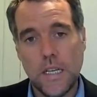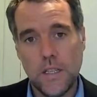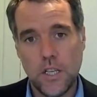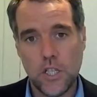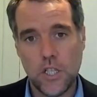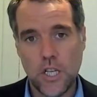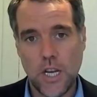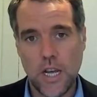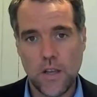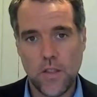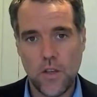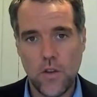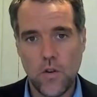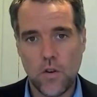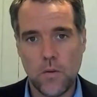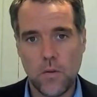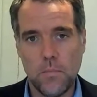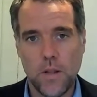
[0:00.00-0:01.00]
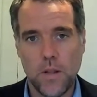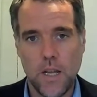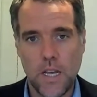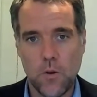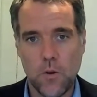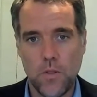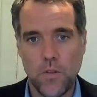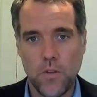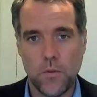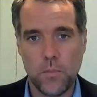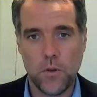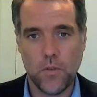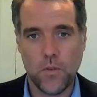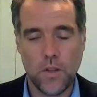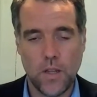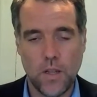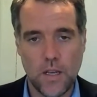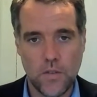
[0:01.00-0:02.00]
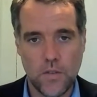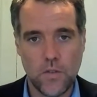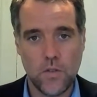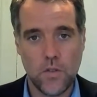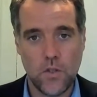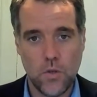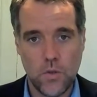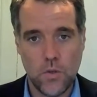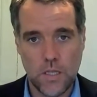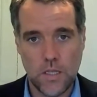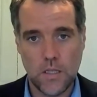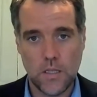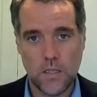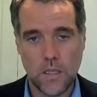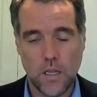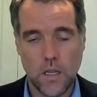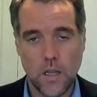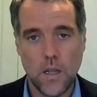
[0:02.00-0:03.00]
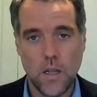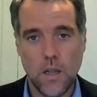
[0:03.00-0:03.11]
to check that you're complying with your sponsor license duties.